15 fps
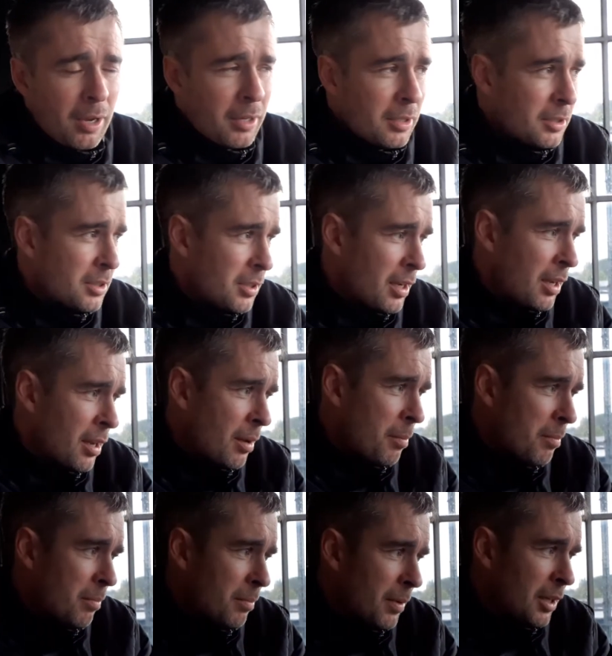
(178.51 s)

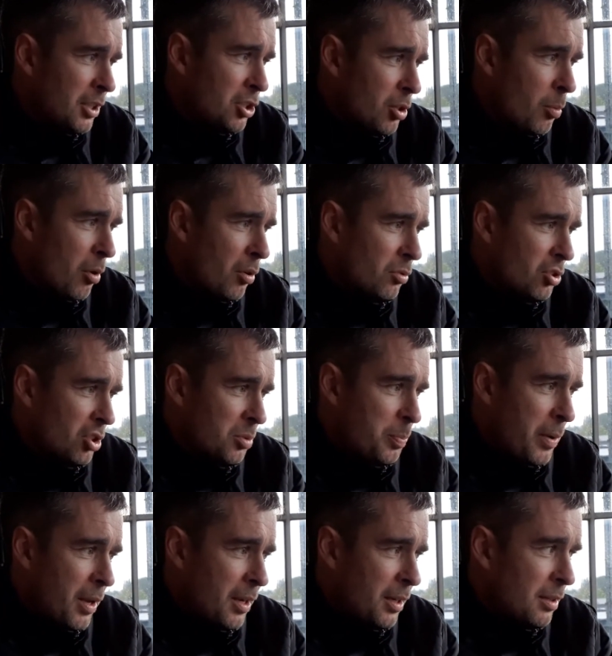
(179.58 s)
and he's someone who's just
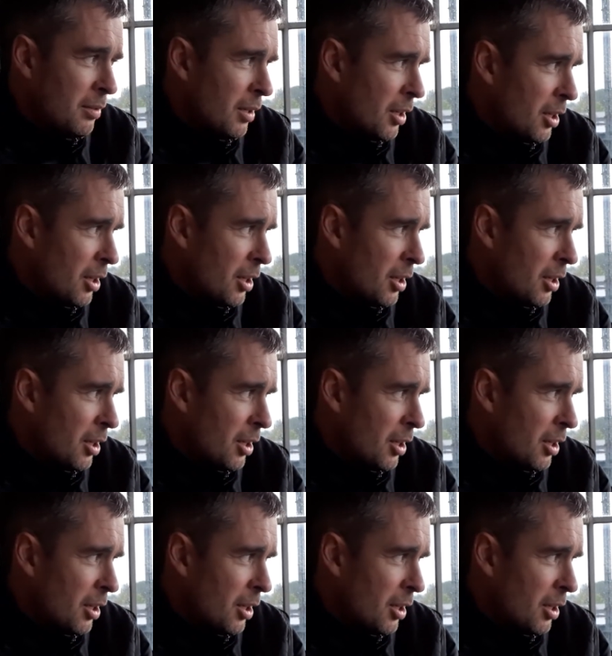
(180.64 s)
been